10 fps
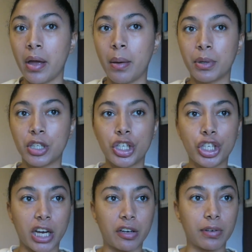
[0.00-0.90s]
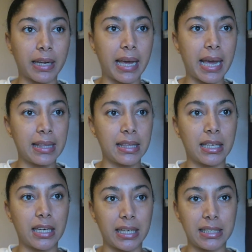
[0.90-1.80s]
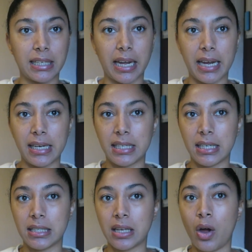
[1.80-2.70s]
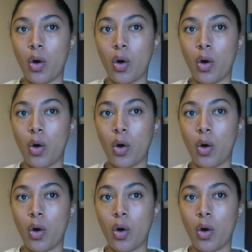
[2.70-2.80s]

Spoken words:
but just generally in the 1980s,